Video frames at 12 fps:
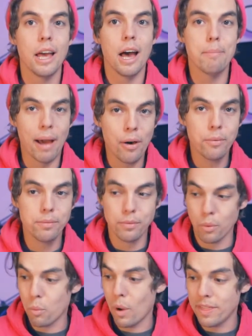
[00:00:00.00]
about
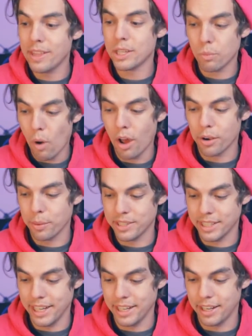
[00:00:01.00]
when this water
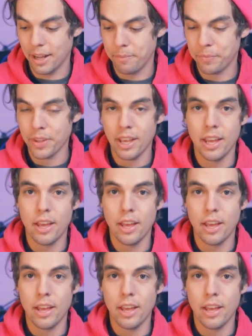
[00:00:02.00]
was heated up,